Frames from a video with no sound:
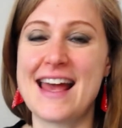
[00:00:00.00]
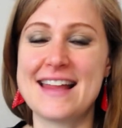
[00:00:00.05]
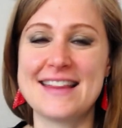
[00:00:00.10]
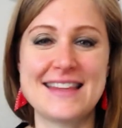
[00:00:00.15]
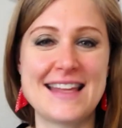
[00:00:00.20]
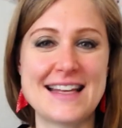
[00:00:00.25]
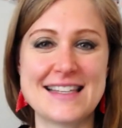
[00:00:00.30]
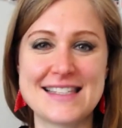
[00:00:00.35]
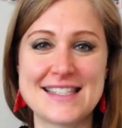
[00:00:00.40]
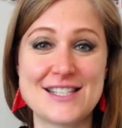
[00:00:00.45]
and
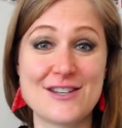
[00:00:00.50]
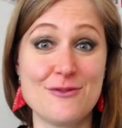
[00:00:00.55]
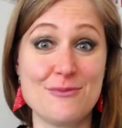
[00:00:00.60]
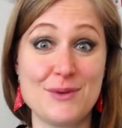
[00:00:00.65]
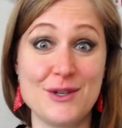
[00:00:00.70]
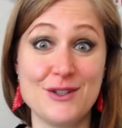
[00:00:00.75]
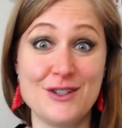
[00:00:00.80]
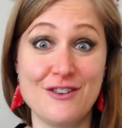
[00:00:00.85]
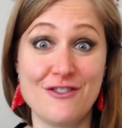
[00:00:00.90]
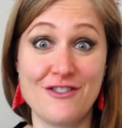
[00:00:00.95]
that's so
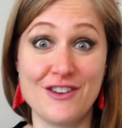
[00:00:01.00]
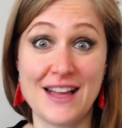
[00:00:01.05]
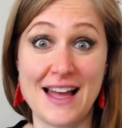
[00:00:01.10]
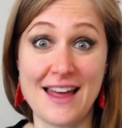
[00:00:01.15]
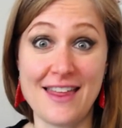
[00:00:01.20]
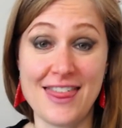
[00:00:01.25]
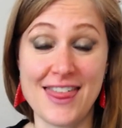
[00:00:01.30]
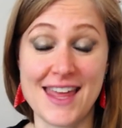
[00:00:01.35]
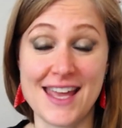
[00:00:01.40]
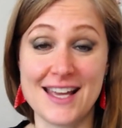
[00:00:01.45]
beautiful, I
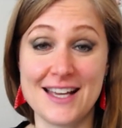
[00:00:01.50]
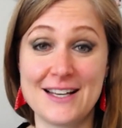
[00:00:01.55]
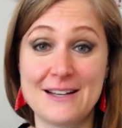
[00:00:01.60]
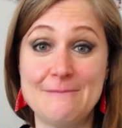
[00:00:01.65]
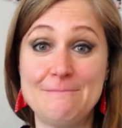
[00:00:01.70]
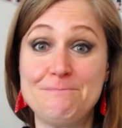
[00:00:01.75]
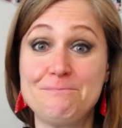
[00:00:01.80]
think.